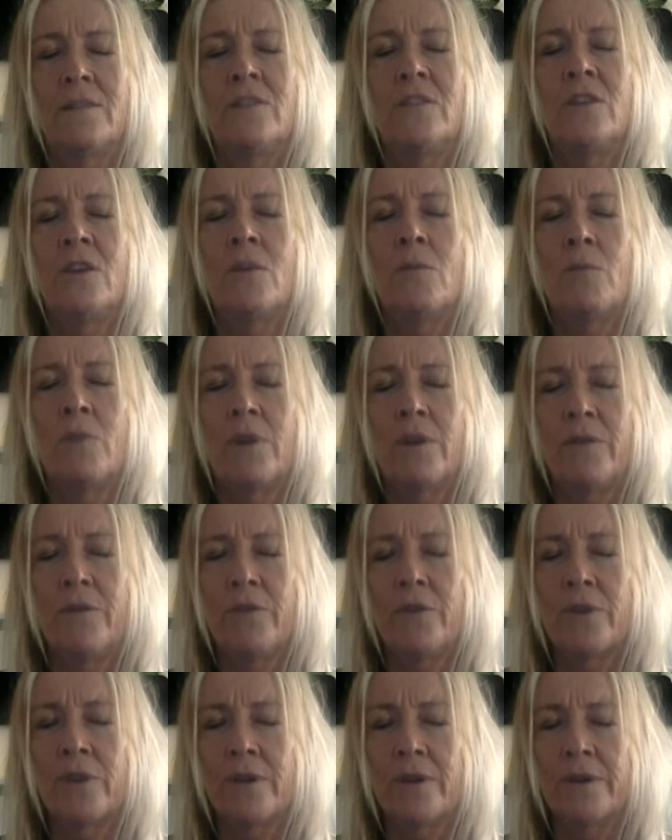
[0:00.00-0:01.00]
Don't worry if
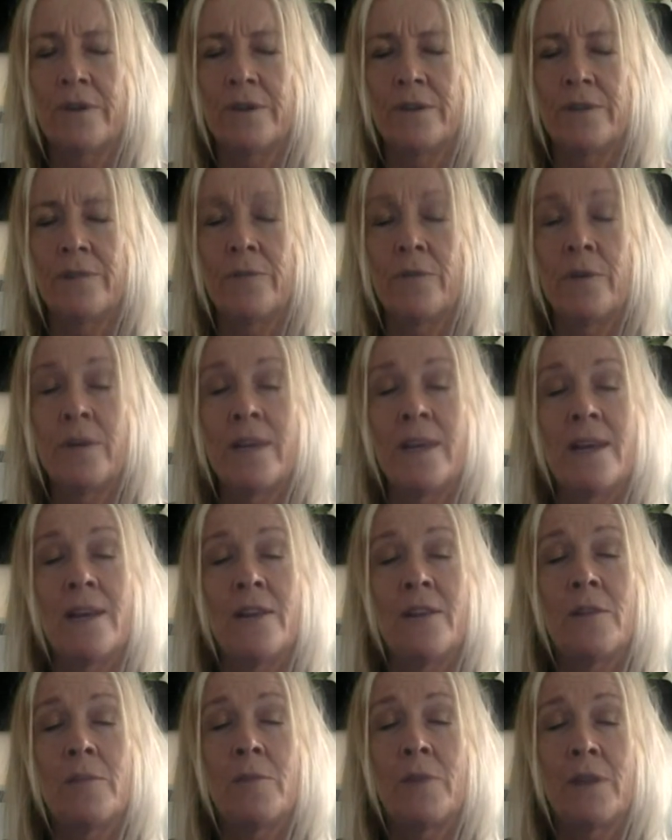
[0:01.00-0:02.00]
you can't. You've already
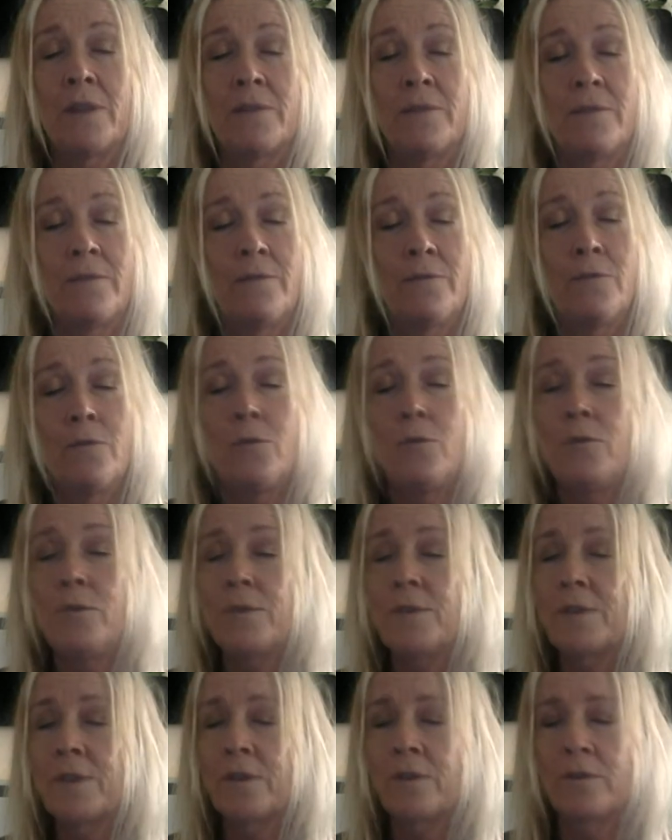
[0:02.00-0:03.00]
held the breath for 4,
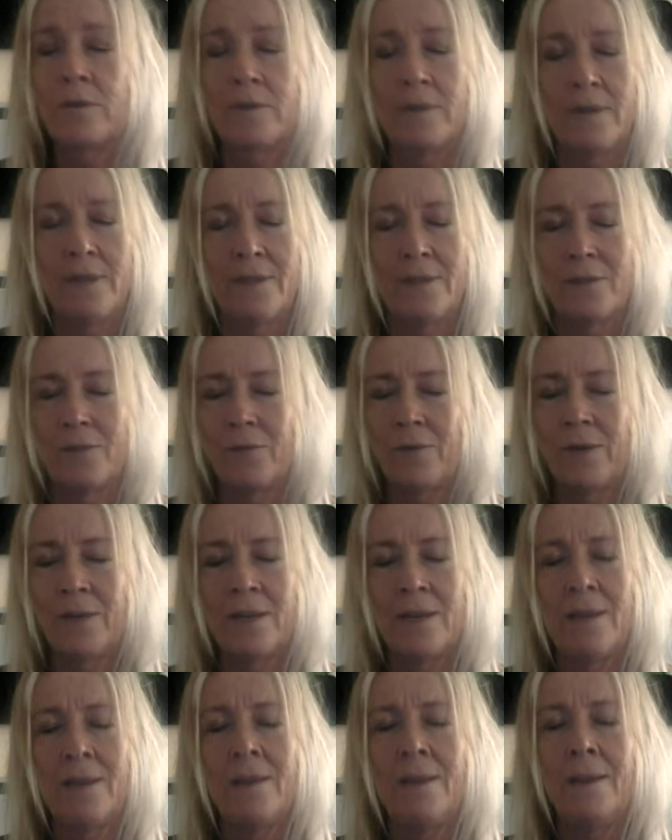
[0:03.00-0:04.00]
so it's
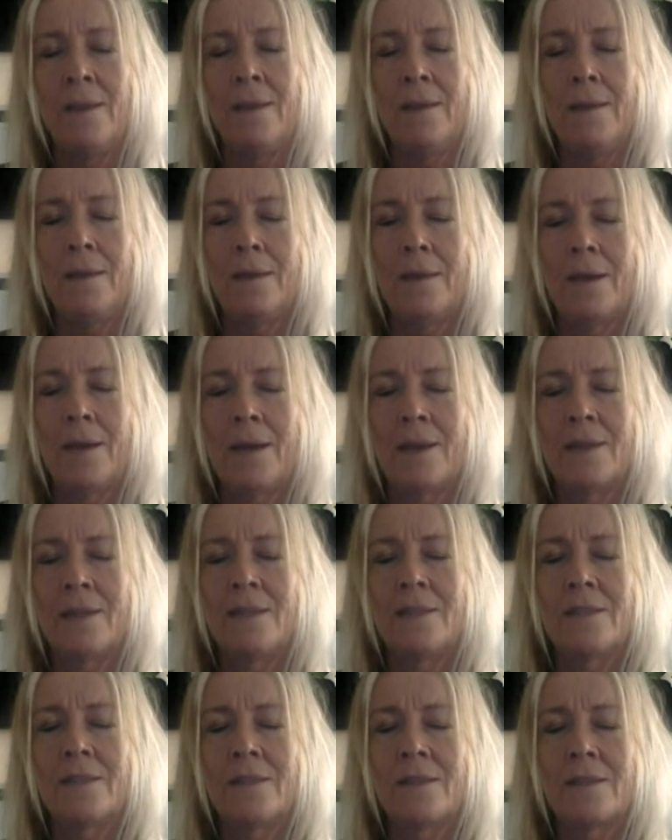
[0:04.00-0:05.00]
already
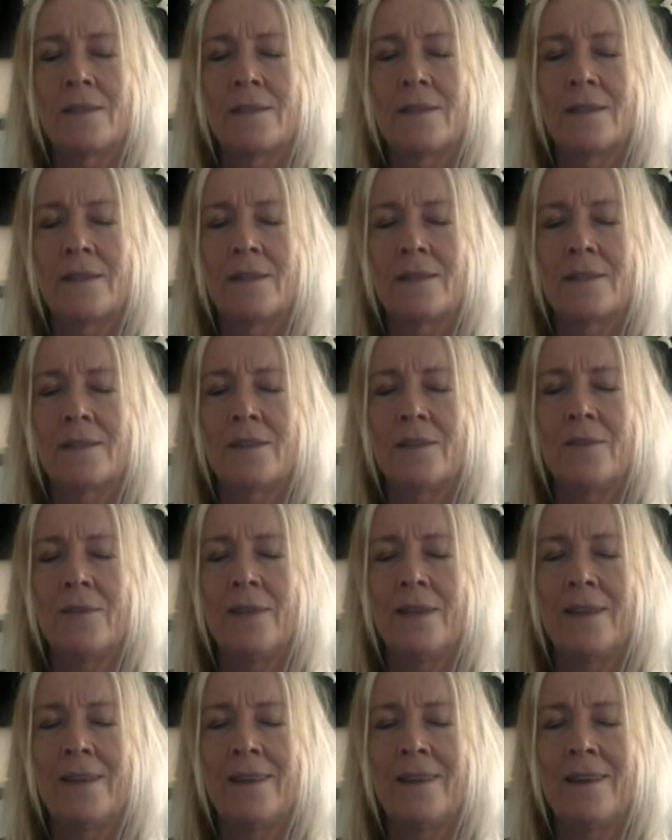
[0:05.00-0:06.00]
adding to the 6 that you
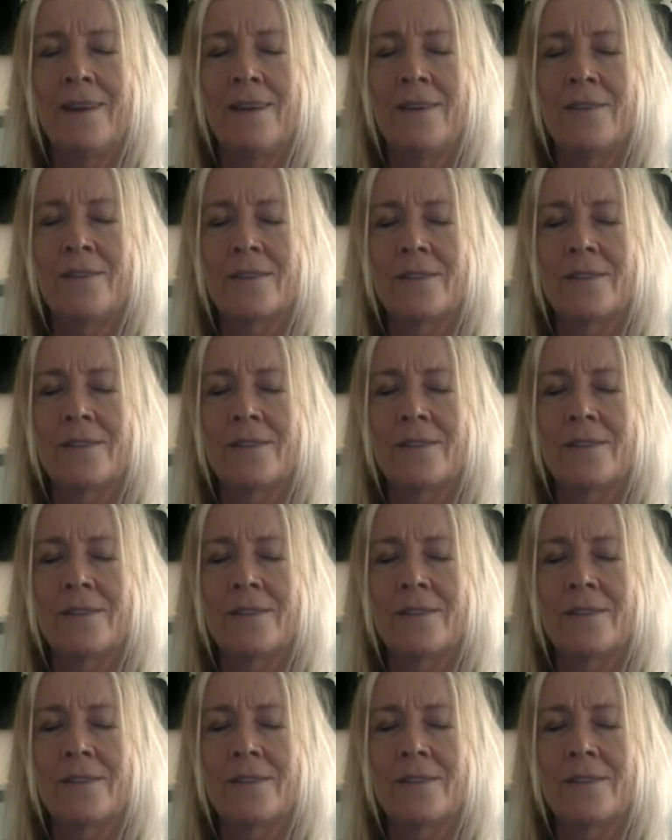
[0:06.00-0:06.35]
let it out.